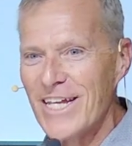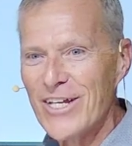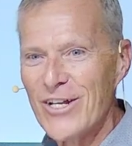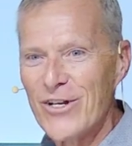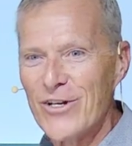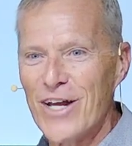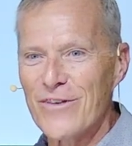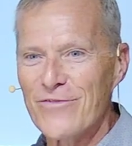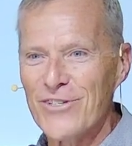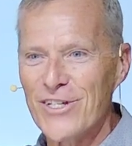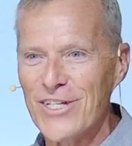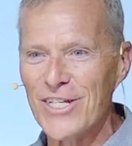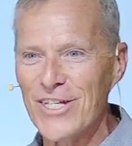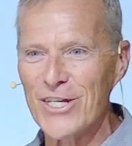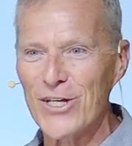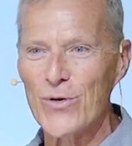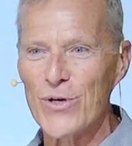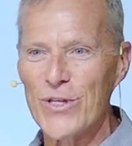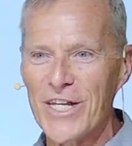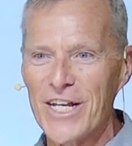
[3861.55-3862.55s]
You don't have to
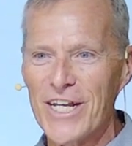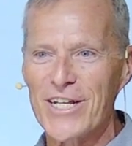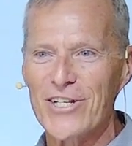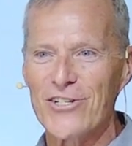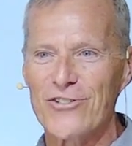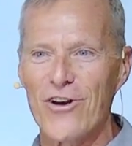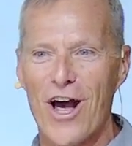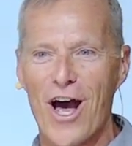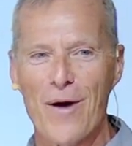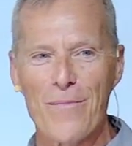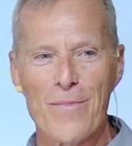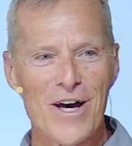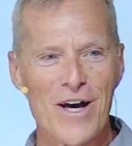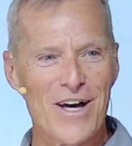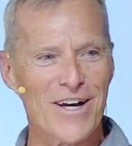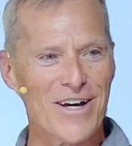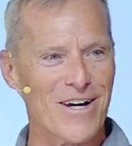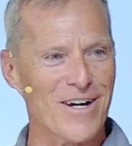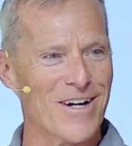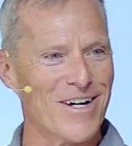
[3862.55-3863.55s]
deal with any drama,
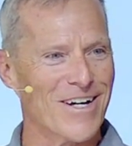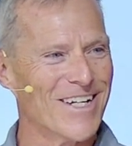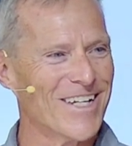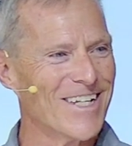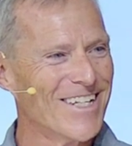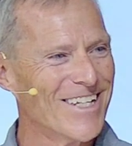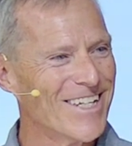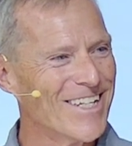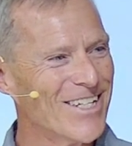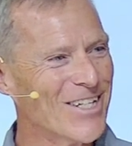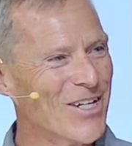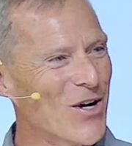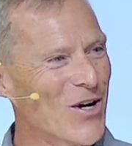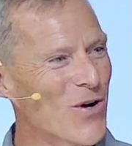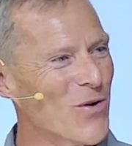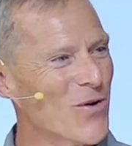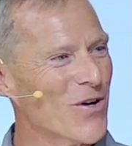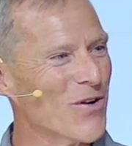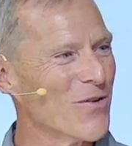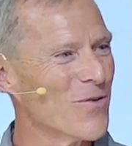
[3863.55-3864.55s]
uh, you
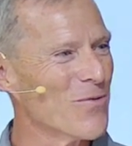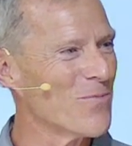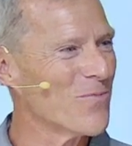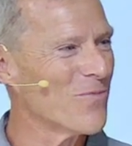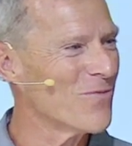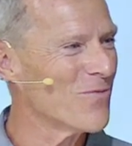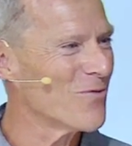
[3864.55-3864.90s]
know, uh,